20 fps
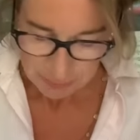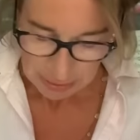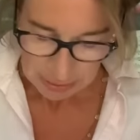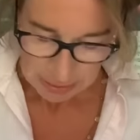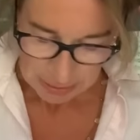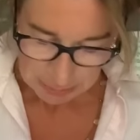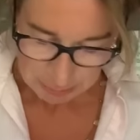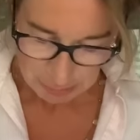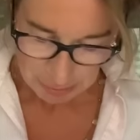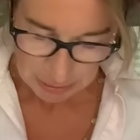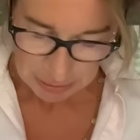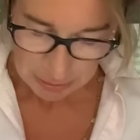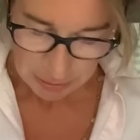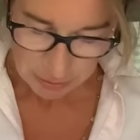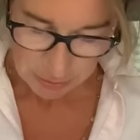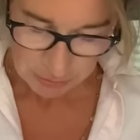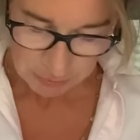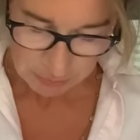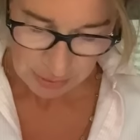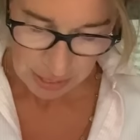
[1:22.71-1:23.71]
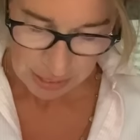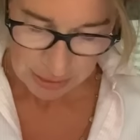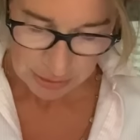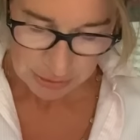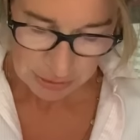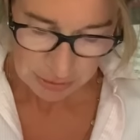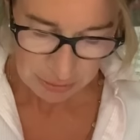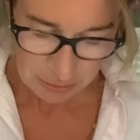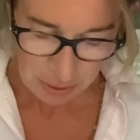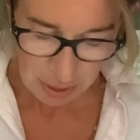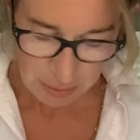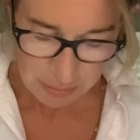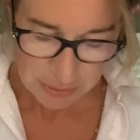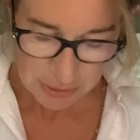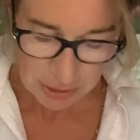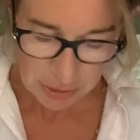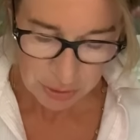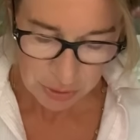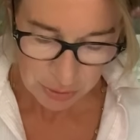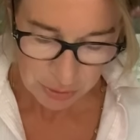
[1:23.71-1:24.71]
Let's make a note of that too. I was
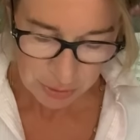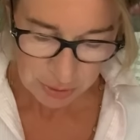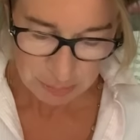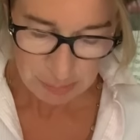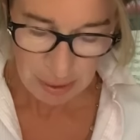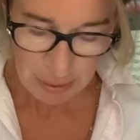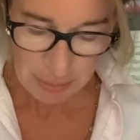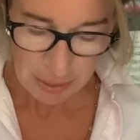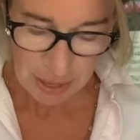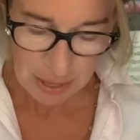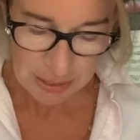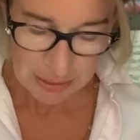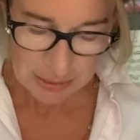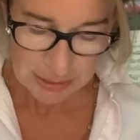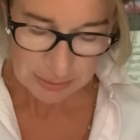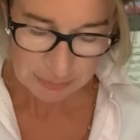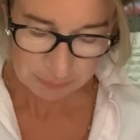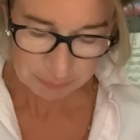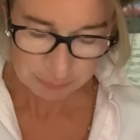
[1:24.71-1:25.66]
going to talk about that.